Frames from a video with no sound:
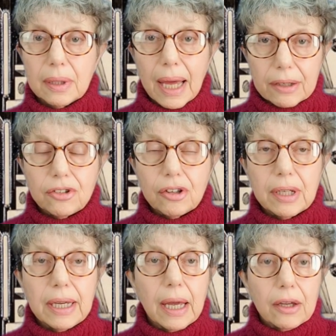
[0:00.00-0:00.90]

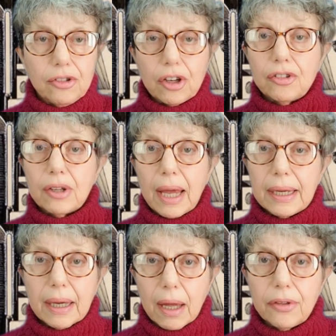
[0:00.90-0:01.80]
Actually, just
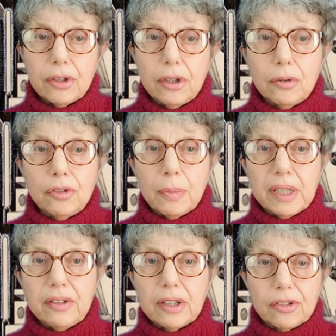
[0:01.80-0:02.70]
like other news
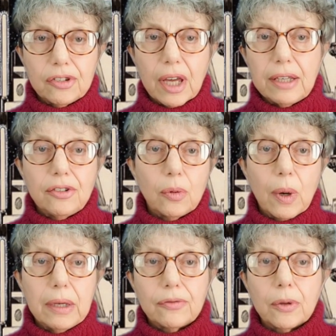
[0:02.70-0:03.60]
media skate
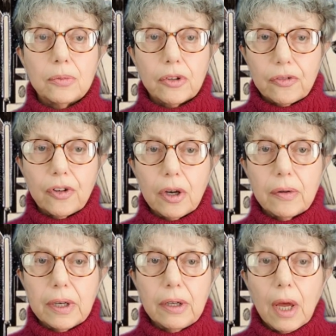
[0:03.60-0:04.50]
away from
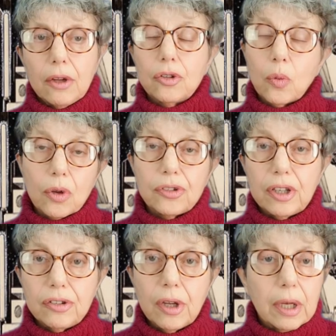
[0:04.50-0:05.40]
referring to what
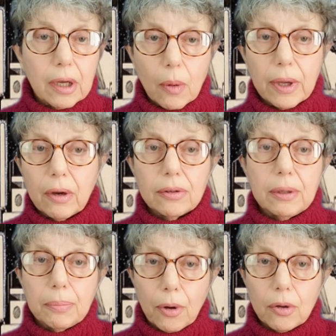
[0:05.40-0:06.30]
is going on
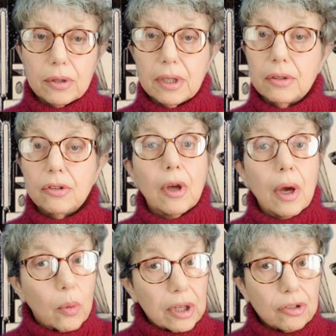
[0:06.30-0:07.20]
in Portland,
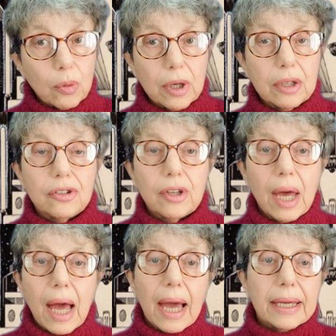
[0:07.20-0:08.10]
which words
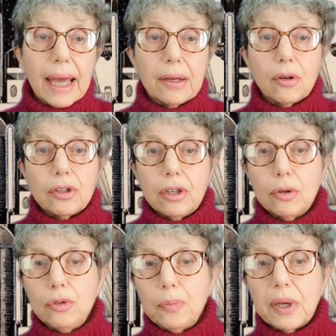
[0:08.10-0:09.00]
I cannot
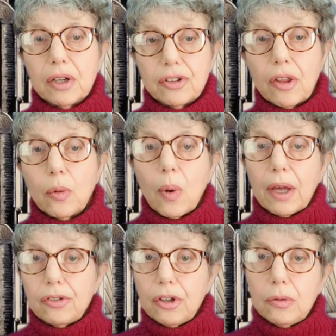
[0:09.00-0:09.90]
use because
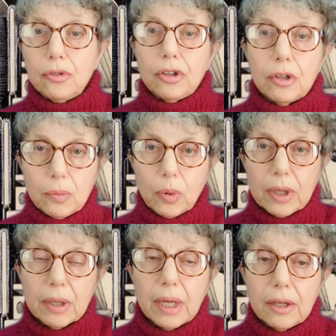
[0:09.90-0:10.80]
otherwise YouTube
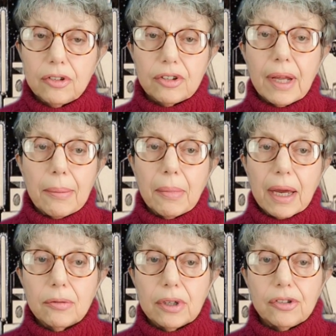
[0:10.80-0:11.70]
will slap
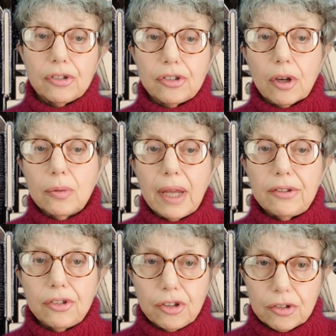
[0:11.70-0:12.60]
my wrist. So
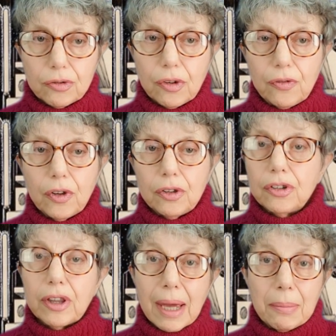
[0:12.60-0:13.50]
let's just refer
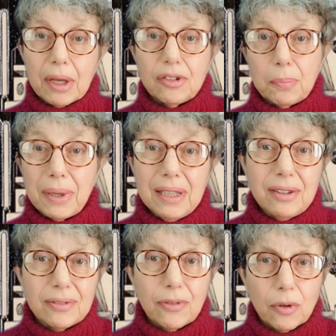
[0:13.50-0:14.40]
to them as
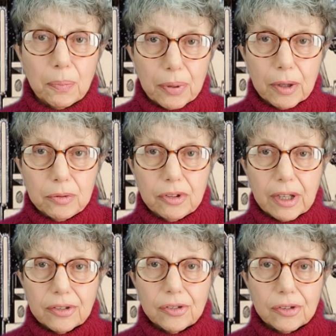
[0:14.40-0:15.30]
peaceful
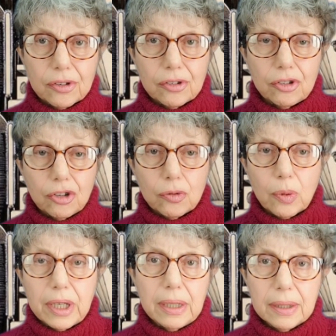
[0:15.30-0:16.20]
protests, should
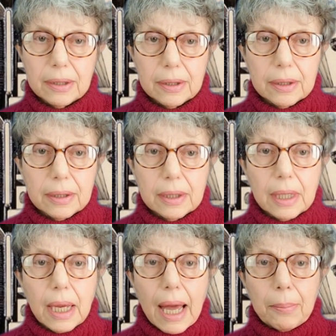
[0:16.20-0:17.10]
we?
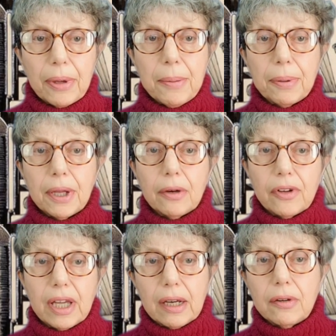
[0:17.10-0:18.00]
And people over
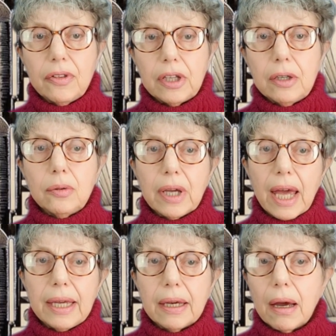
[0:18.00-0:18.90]
here in the
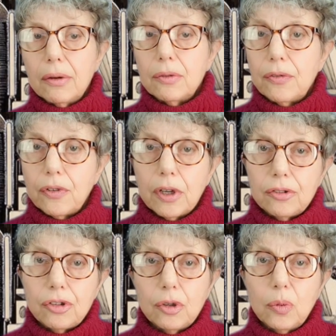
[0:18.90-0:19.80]
UK can't refer
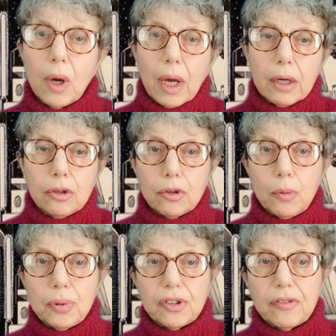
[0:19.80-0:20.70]
to
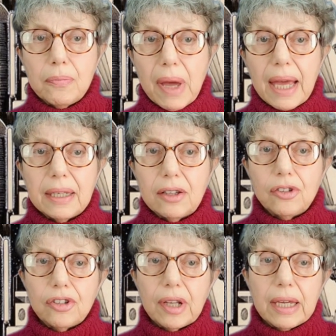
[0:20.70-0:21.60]
groups of men
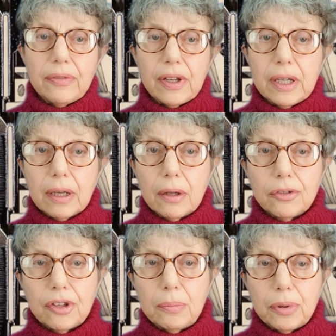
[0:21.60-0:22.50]
enslaving
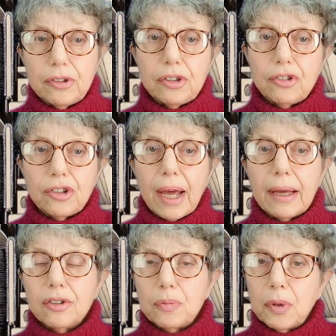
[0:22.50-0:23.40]
girls in British
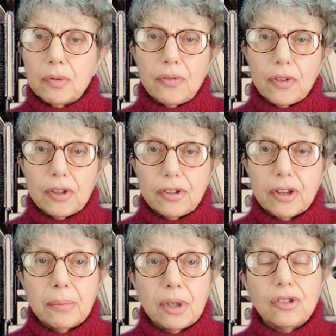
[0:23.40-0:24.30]
towns, but refer to
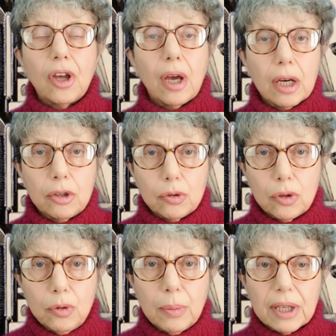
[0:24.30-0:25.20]
them as
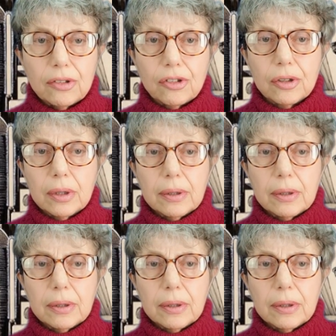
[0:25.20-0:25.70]
groomers.